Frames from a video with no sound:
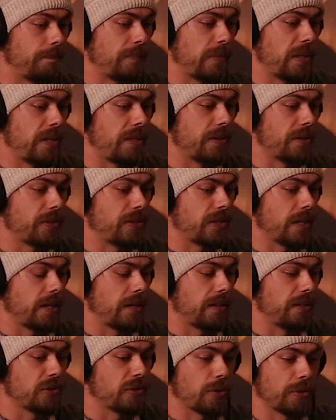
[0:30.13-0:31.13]
there's
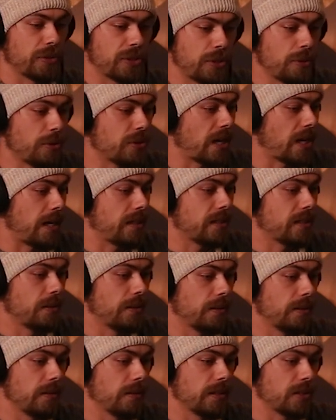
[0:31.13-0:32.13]
always two sides
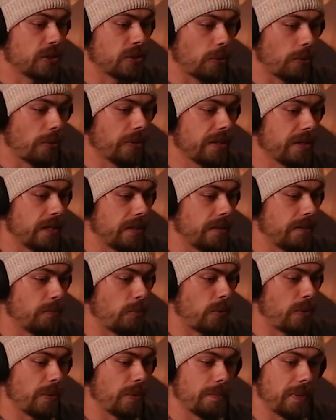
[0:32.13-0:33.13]
to a story,
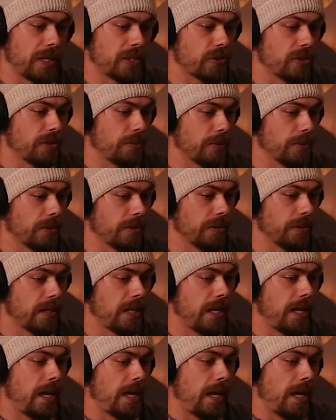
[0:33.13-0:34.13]
and we want to make sure that we're
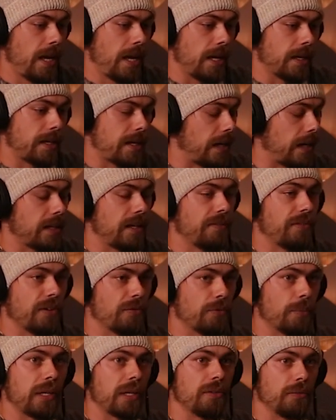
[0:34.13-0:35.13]
kind of giving
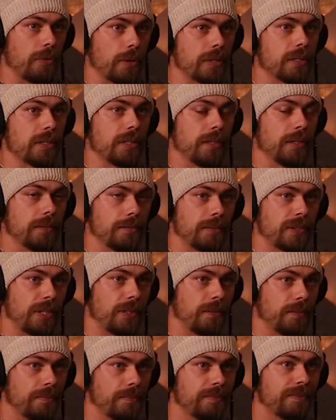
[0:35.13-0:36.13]
everybody a voice there.
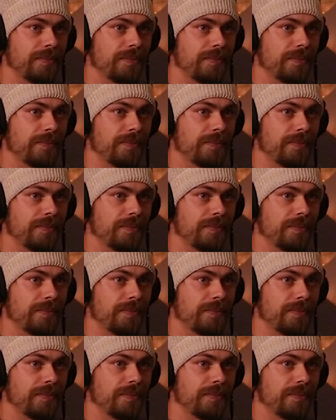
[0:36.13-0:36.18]
So,